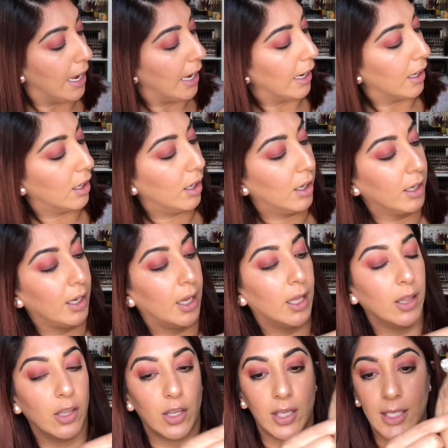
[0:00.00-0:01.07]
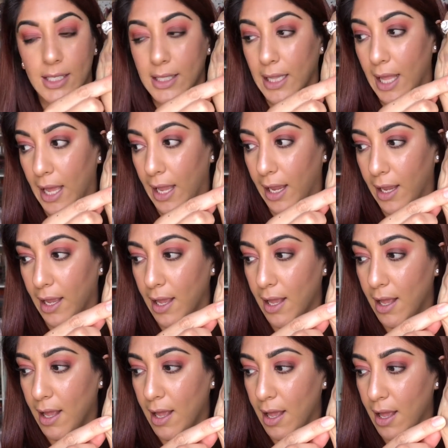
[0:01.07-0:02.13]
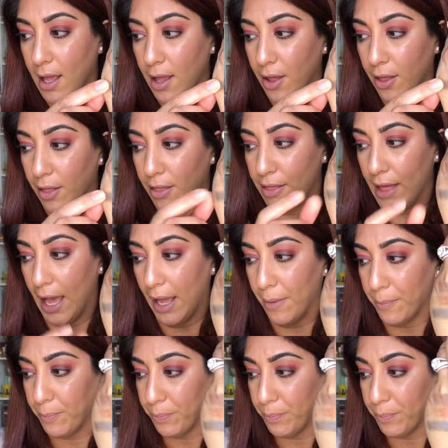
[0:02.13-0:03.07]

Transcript: and Claudia looks like that.